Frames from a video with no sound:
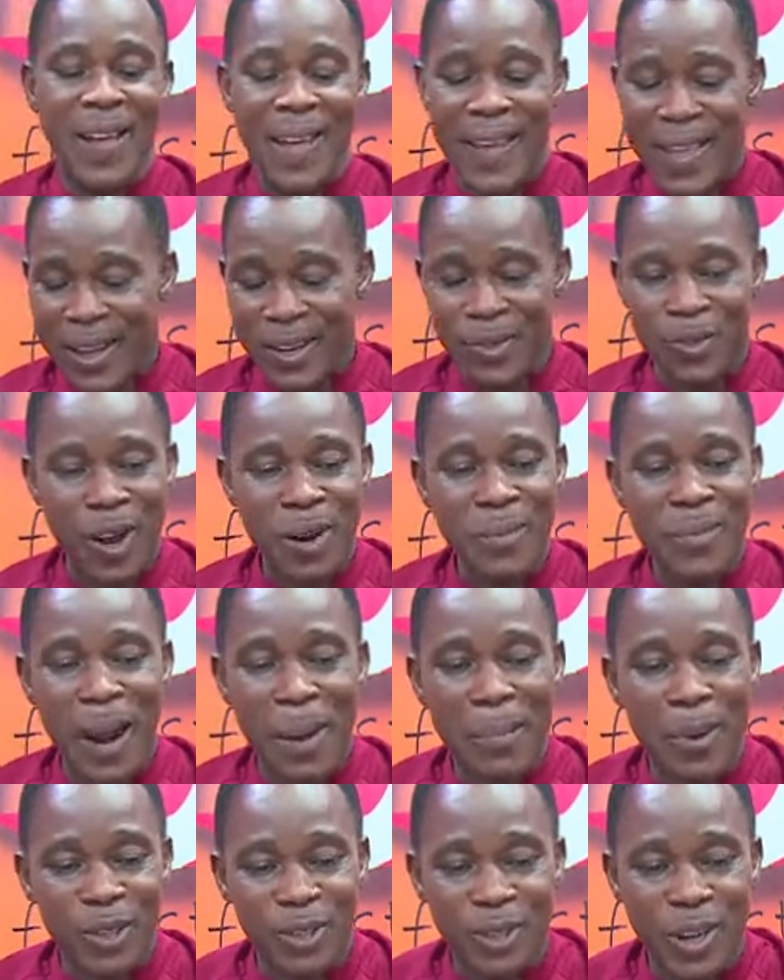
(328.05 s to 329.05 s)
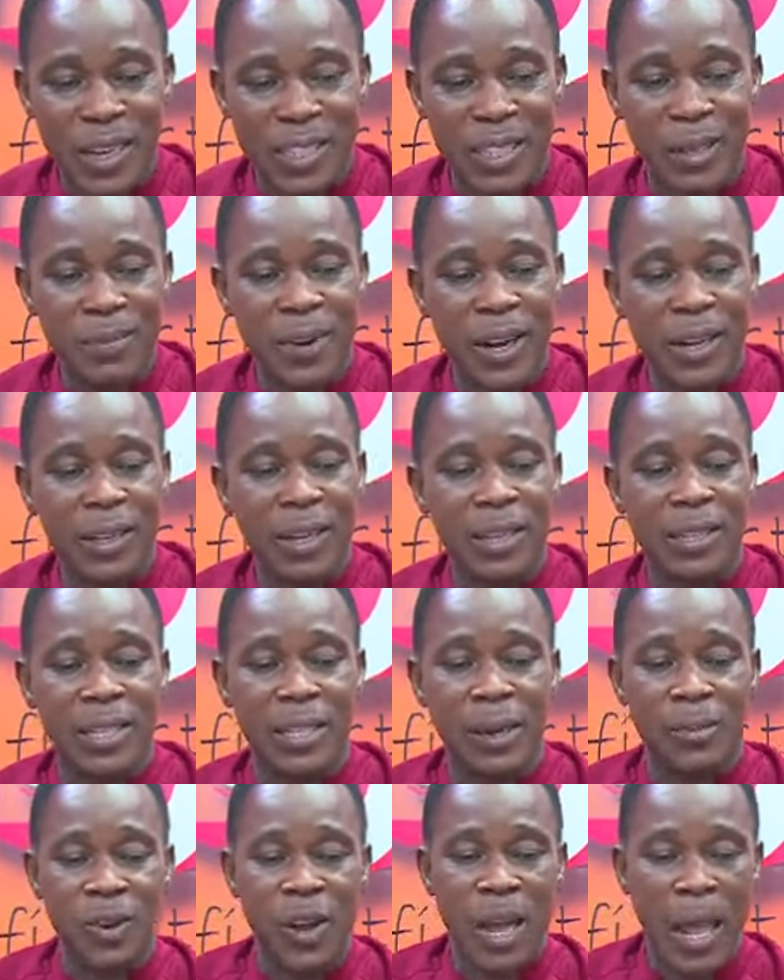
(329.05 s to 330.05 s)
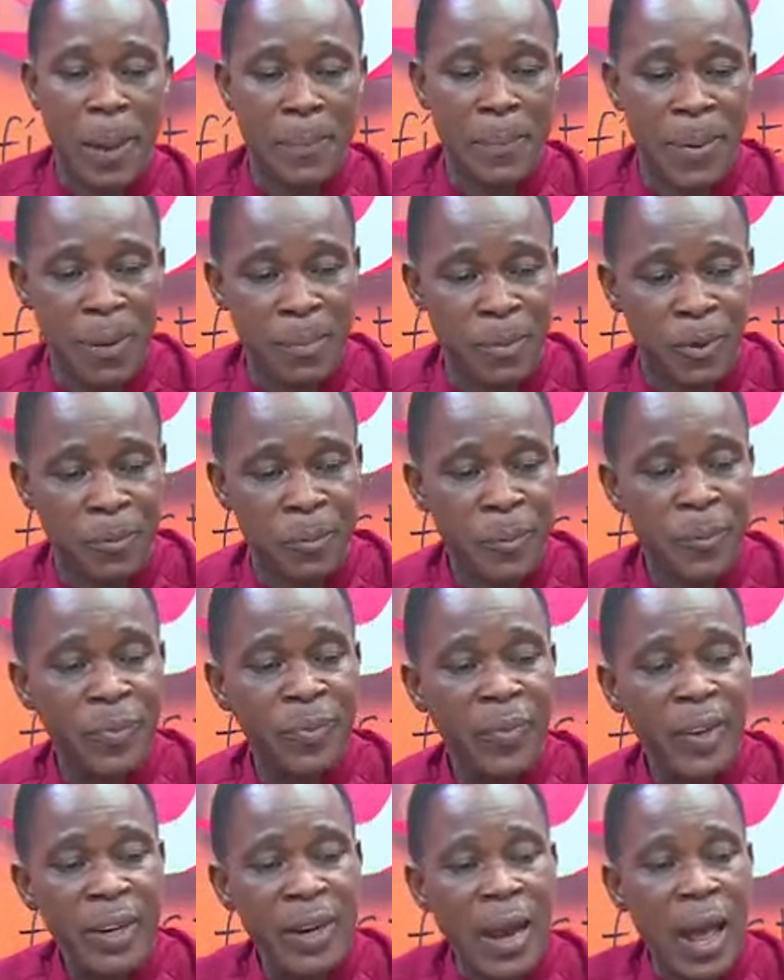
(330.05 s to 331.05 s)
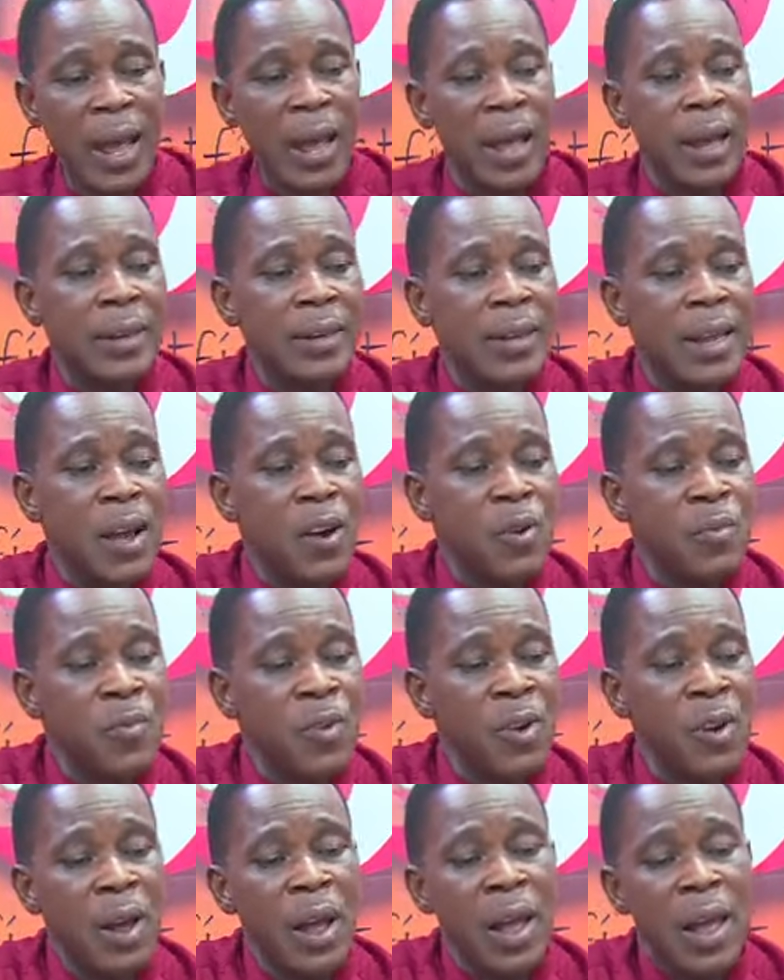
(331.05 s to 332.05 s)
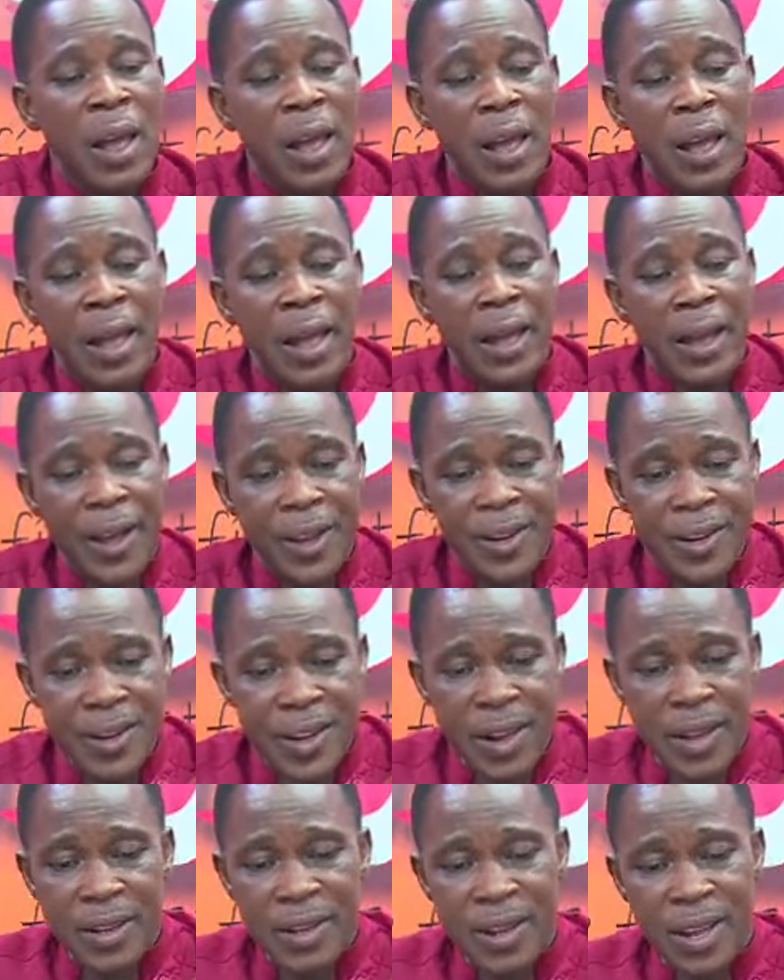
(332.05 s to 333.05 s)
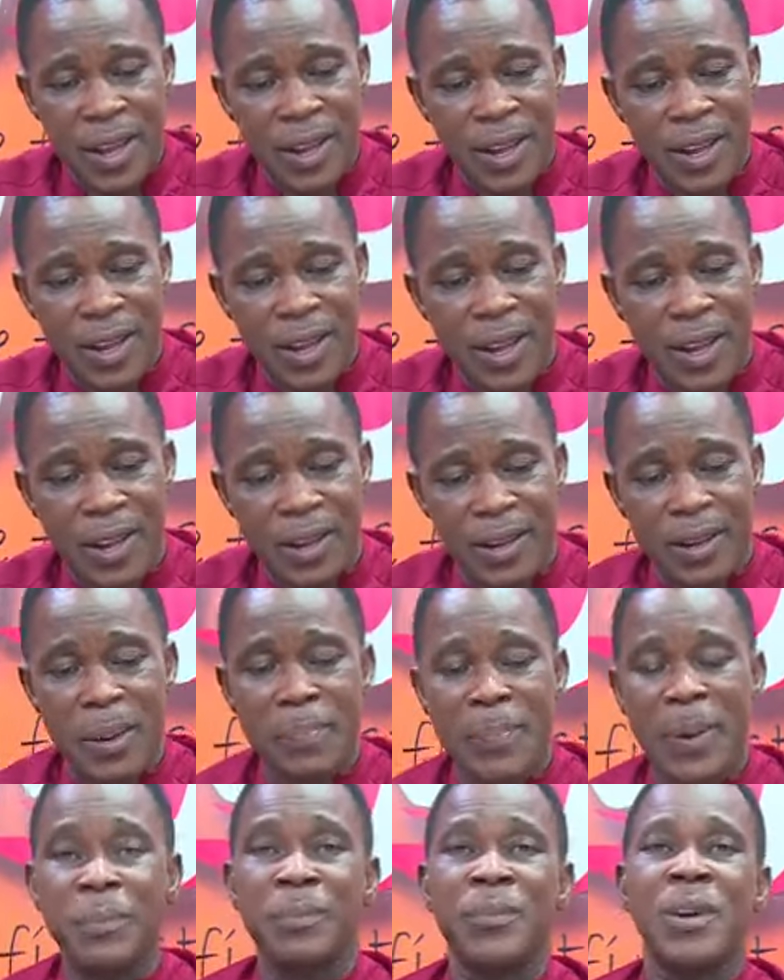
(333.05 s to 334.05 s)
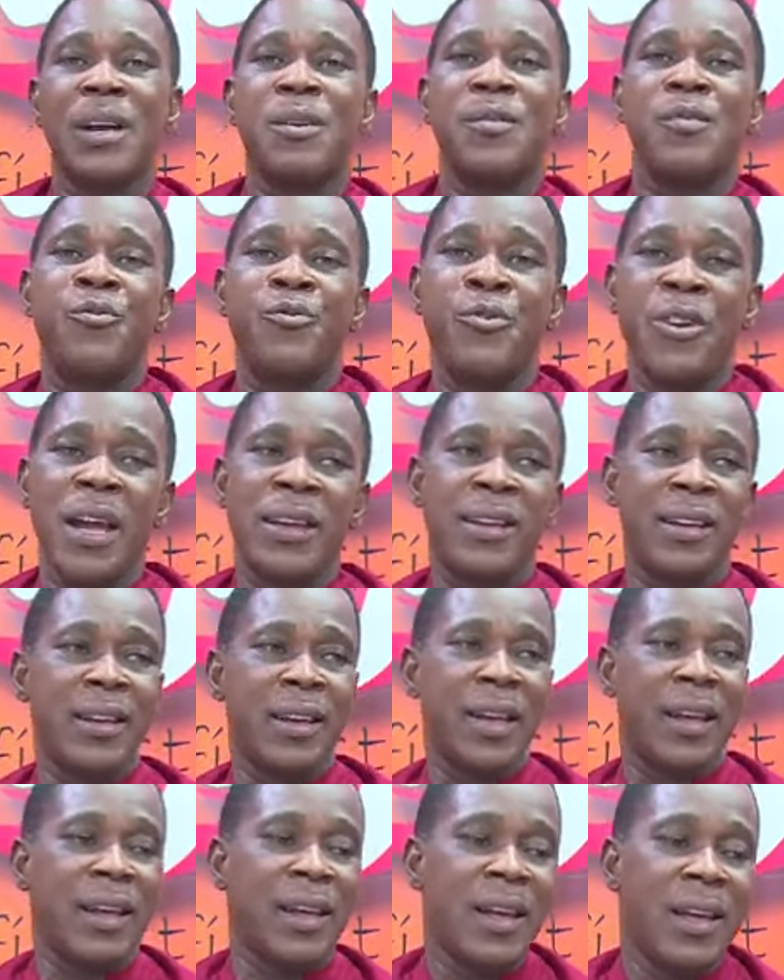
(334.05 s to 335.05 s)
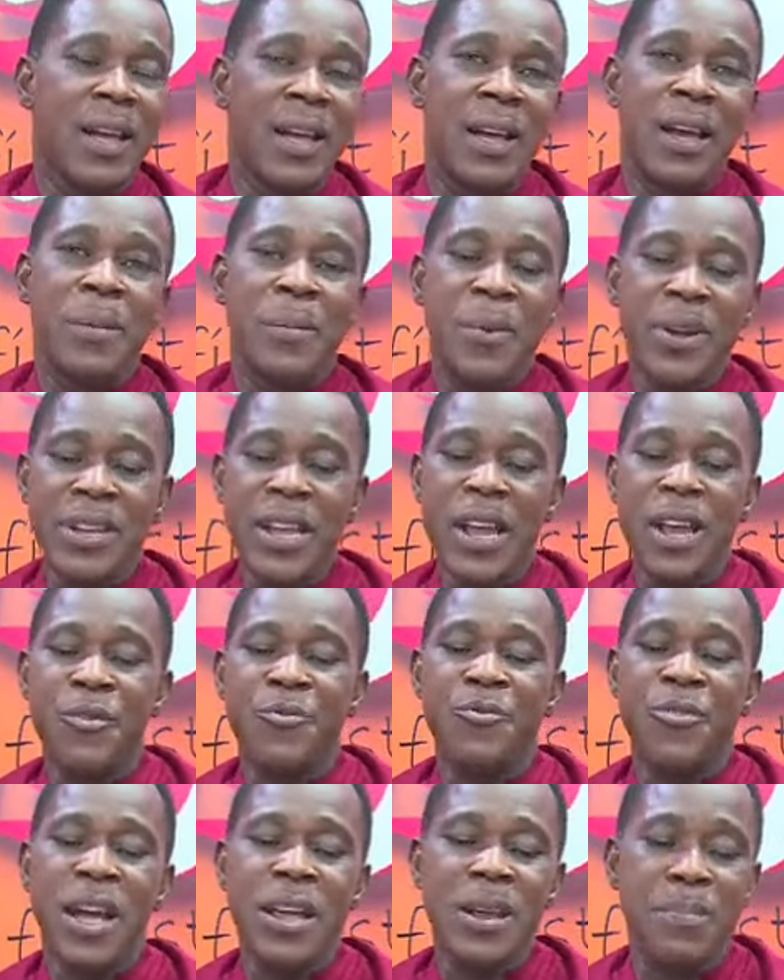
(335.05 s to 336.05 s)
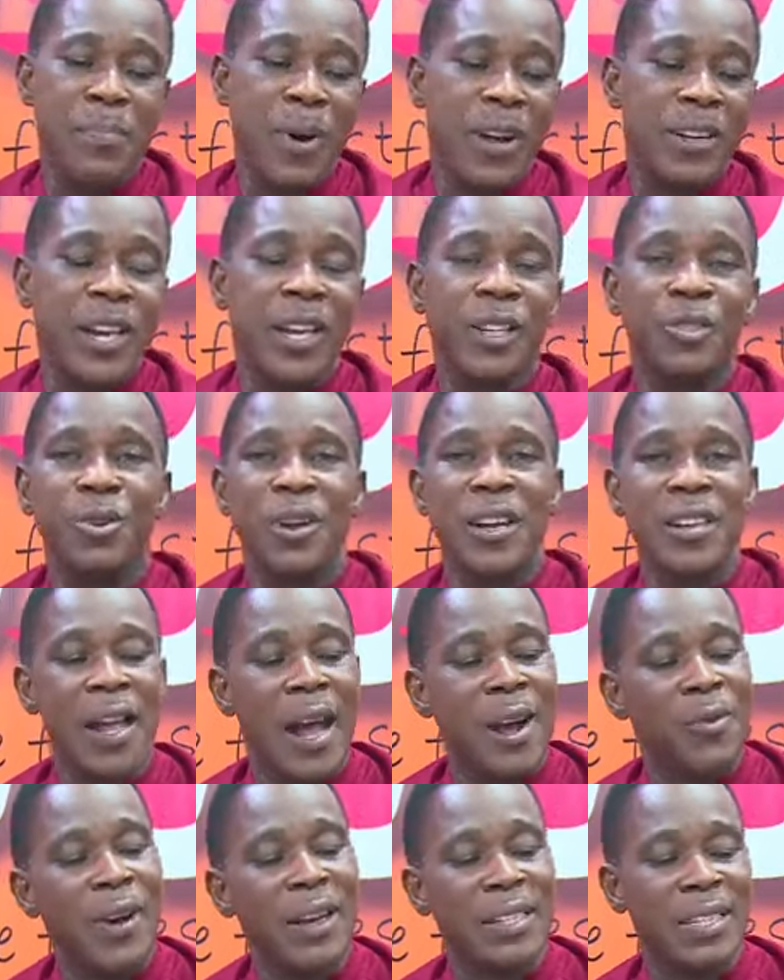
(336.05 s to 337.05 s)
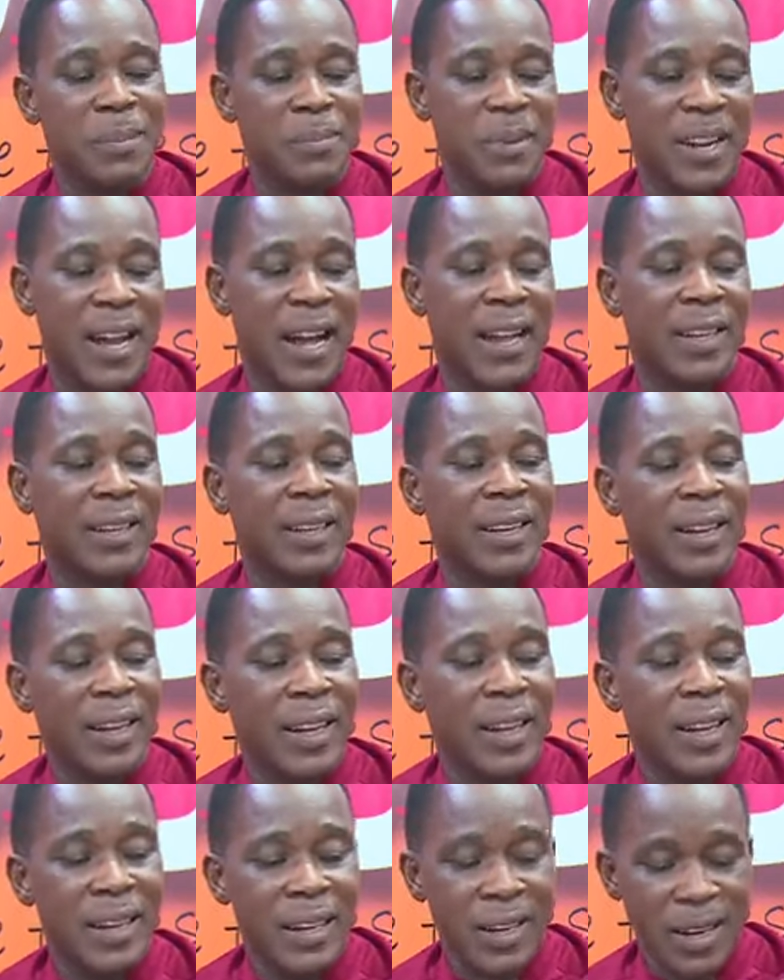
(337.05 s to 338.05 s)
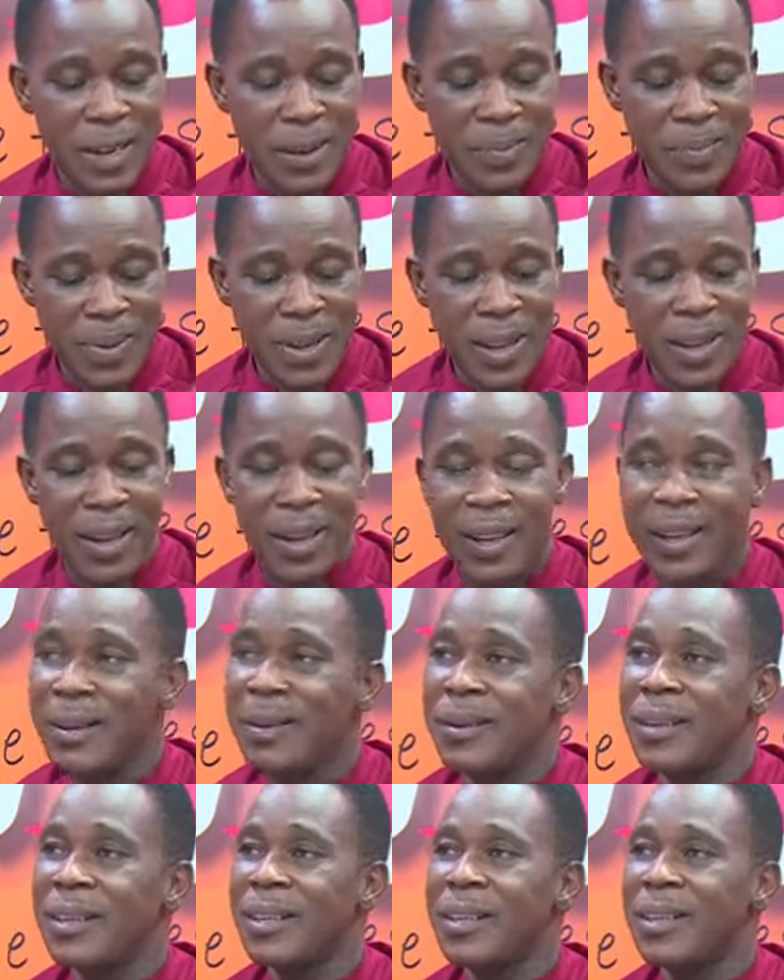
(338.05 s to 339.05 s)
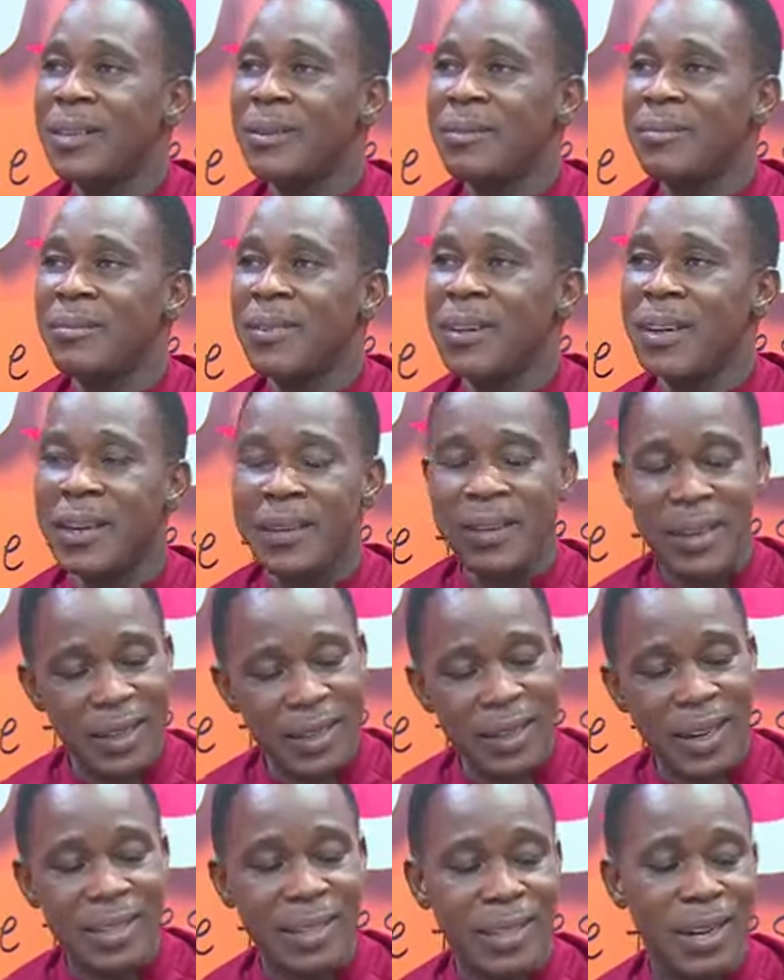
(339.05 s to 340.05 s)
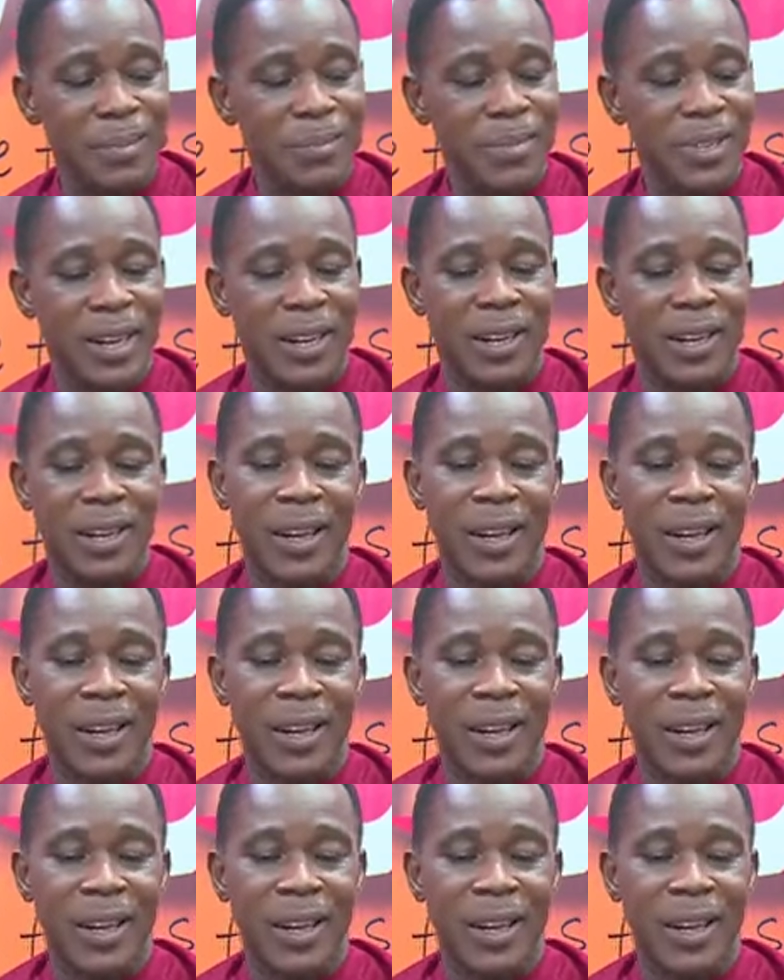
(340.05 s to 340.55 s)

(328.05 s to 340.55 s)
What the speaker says: It won't be so as some head in some no ebremon. Na the umu and ye pa do ye when ye do ye bunny and so ya was some kind. So far the idea ye.